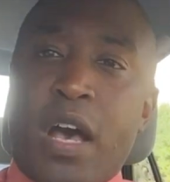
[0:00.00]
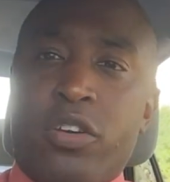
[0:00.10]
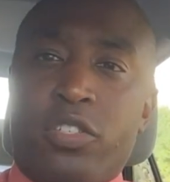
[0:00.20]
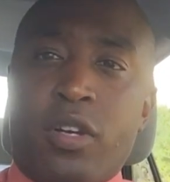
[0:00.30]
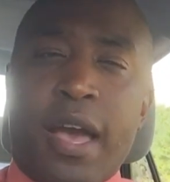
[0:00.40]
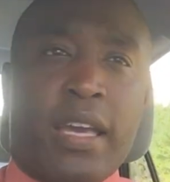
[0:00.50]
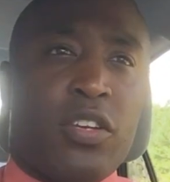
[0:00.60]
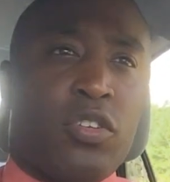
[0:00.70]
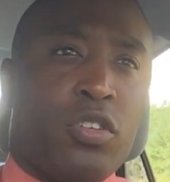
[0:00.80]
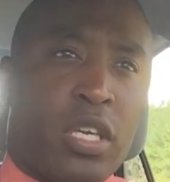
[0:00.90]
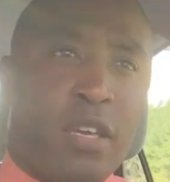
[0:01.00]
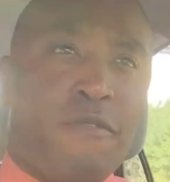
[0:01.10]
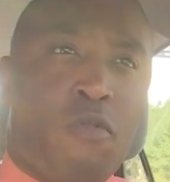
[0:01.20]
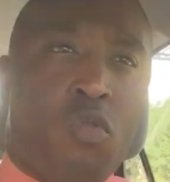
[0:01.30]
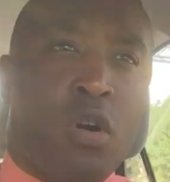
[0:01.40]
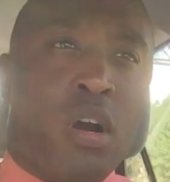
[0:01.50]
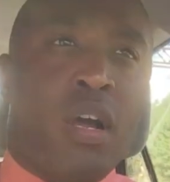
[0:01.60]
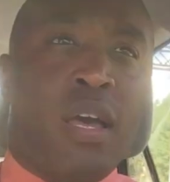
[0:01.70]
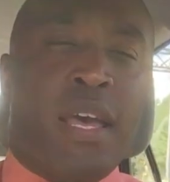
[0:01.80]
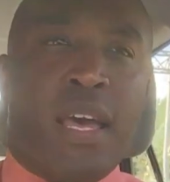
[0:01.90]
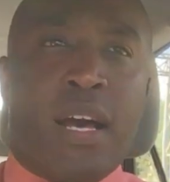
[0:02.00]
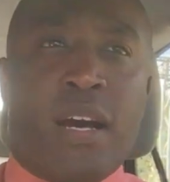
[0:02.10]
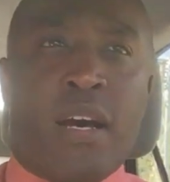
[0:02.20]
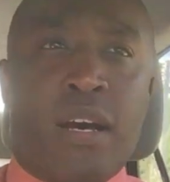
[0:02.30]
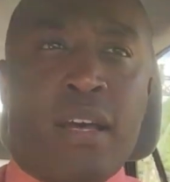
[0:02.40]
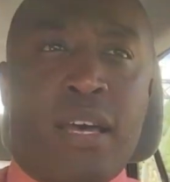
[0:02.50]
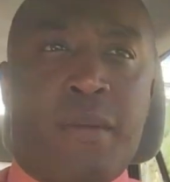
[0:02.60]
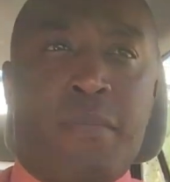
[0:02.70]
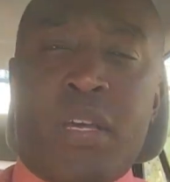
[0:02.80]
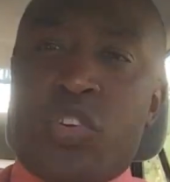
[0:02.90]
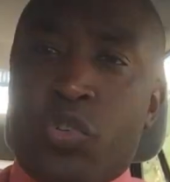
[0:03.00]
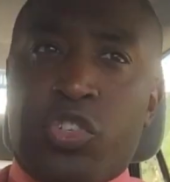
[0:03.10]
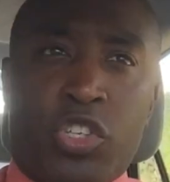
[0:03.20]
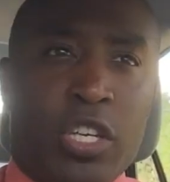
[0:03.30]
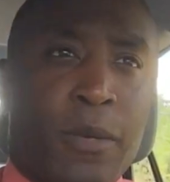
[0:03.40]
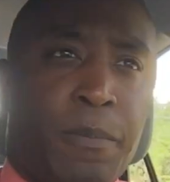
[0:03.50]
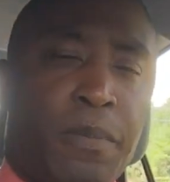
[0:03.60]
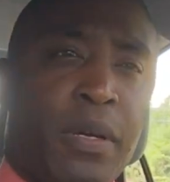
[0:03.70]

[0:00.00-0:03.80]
Founder Track and you're looking for a mentorship